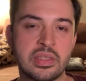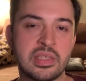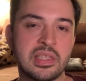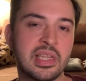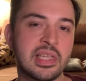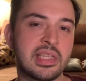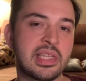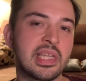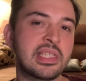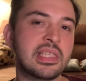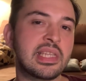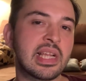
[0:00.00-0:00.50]

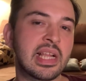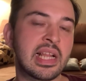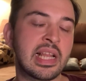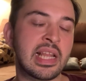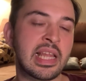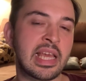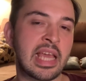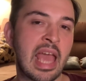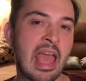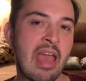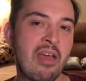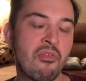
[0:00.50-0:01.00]

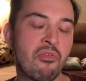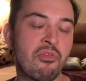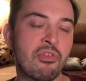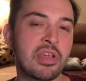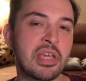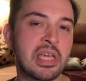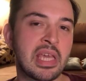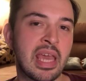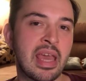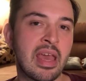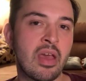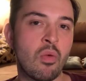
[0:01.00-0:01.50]
Statistically, every
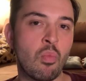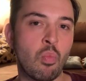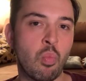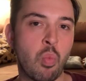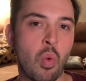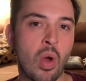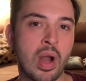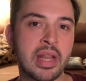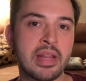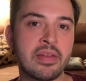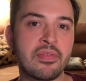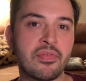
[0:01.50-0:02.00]
year,
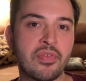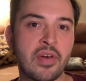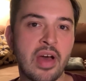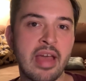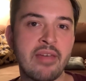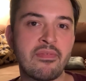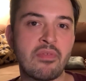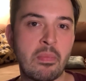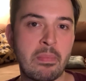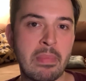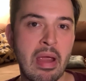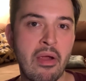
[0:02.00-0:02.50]
1 in
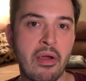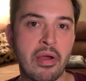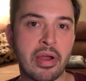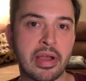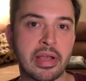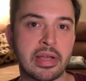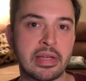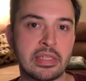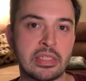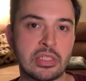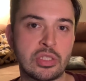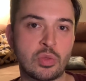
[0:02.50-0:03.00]
5
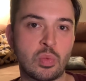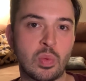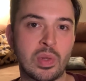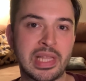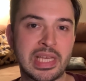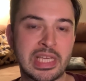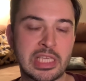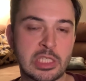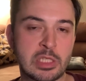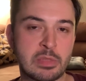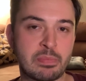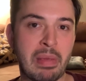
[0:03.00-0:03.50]
Americans will
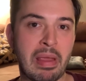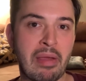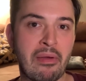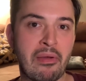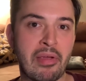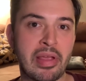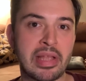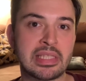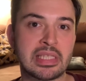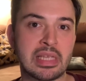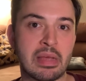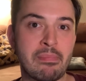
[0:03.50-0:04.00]

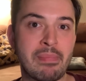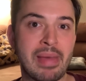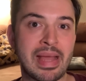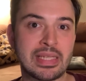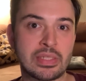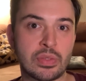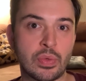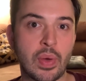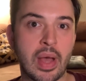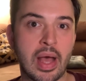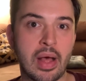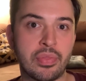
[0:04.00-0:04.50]
experience a
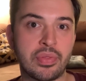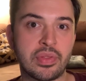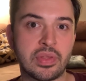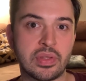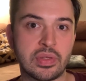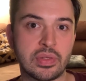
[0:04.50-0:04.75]
mental health